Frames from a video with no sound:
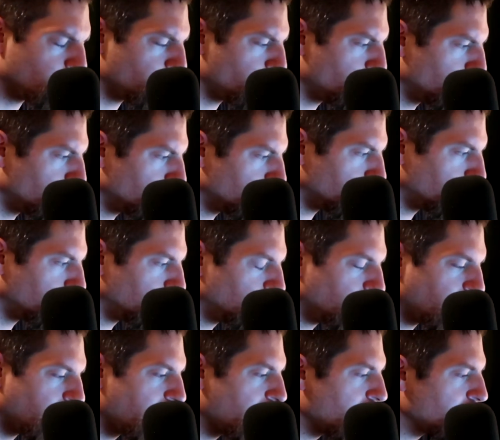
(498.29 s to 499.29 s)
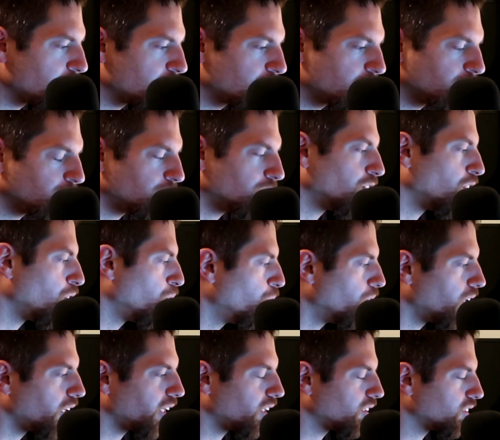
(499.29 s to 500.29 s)
beautiful. I don't know
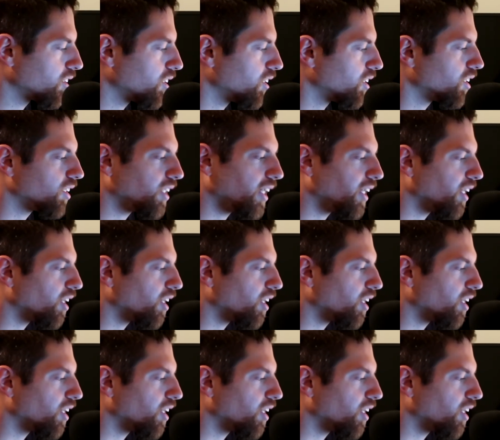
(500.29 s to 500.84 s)
what else to say,